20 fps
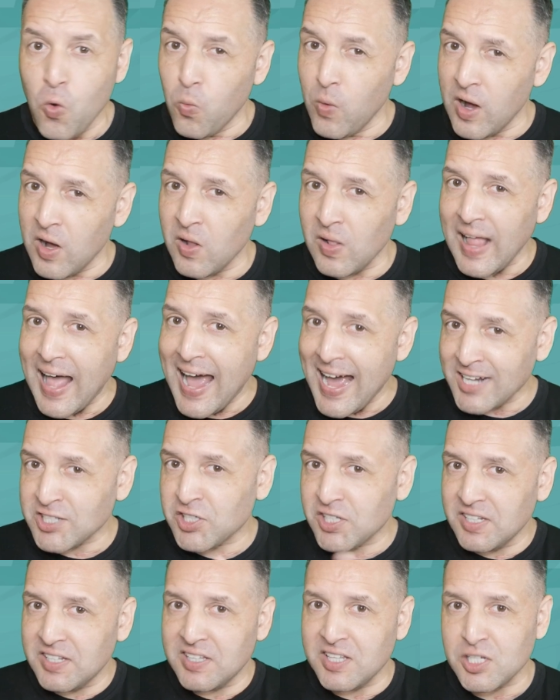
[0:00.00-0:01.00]
Well,
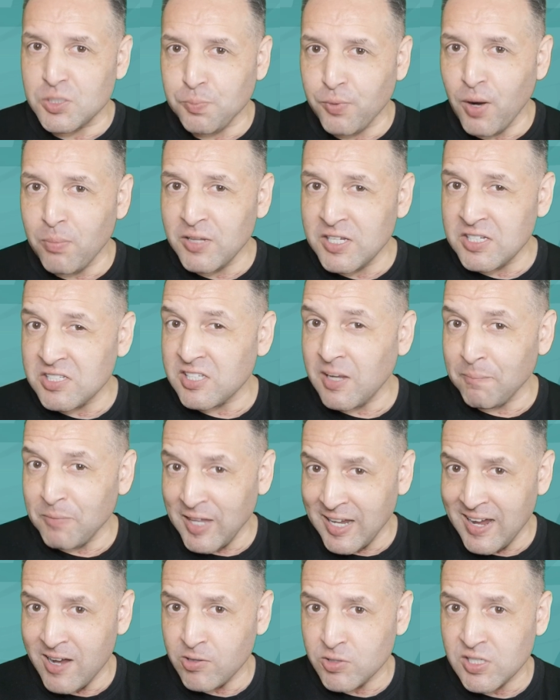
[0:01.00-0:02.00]
actually, there's probably
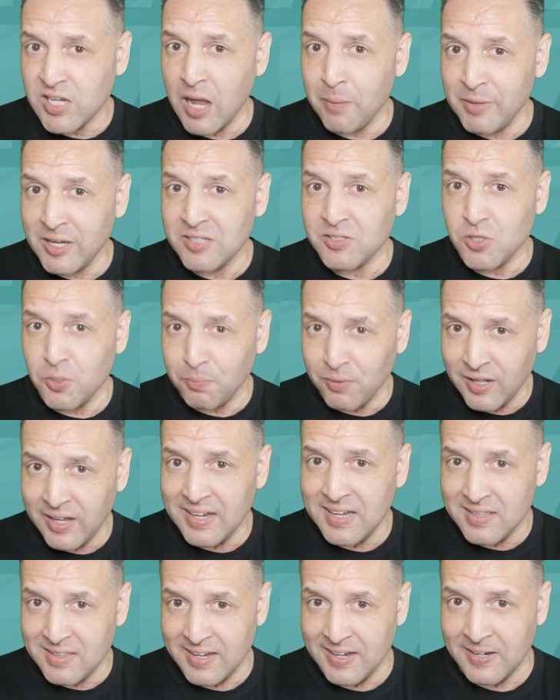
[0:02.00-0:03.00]
something else coming into
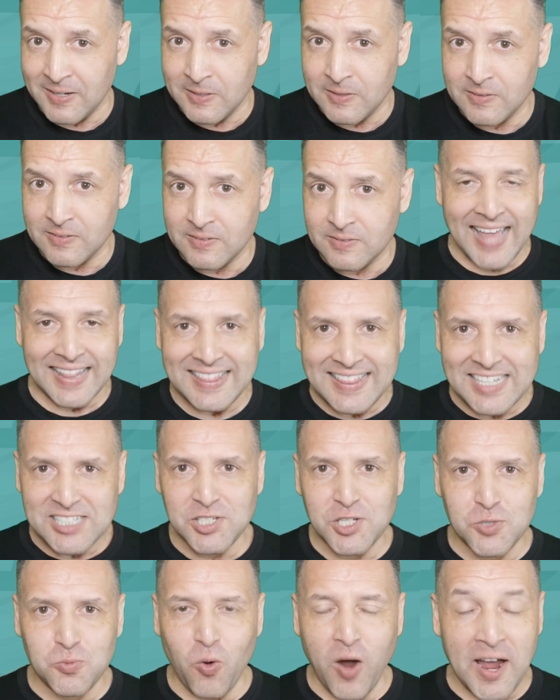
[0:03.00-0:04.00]
play there. And this
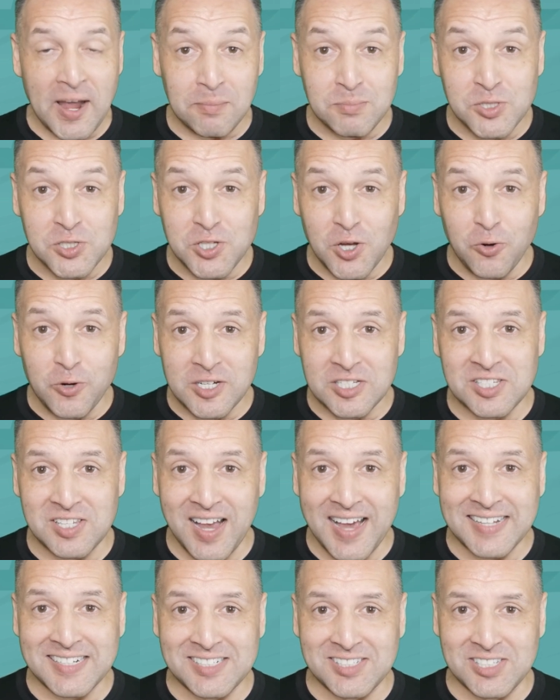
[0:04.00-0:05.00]
is why I'm so
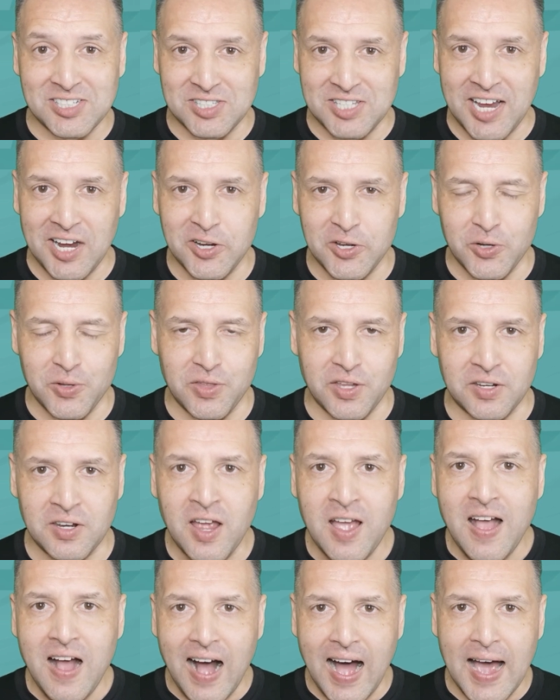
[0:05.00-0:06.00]
excited to tell you that
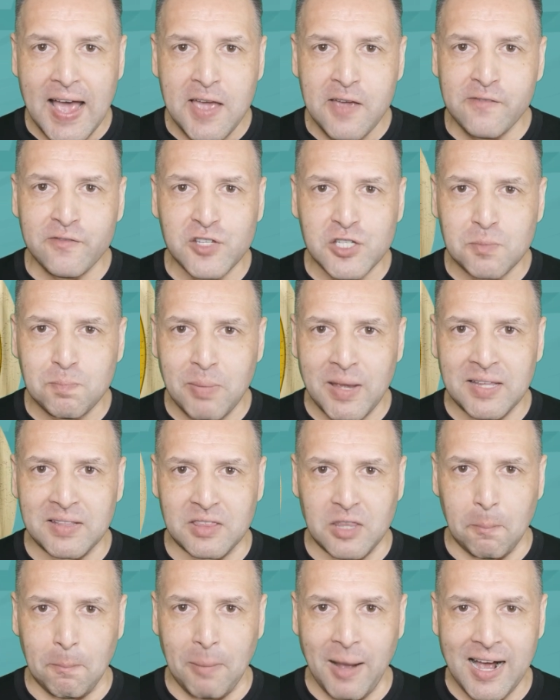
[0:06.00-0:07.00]
I have spent
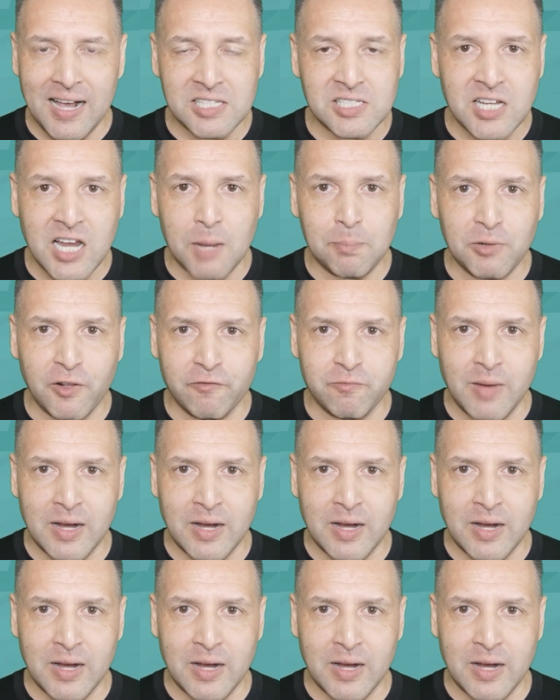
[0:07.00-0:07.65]
the past couple of